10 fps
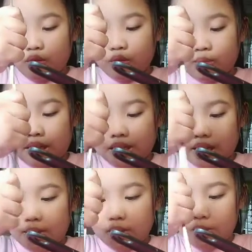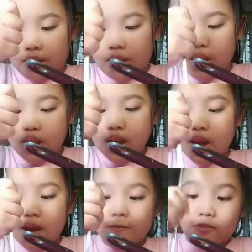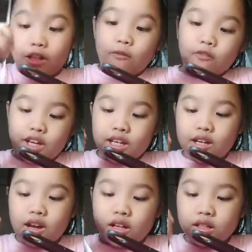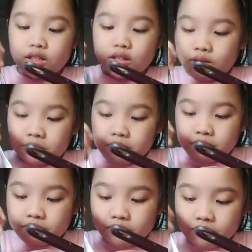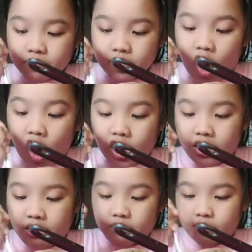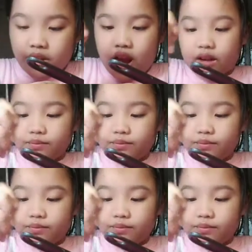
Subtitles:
my slime to be fluffy, not hard. Yeah.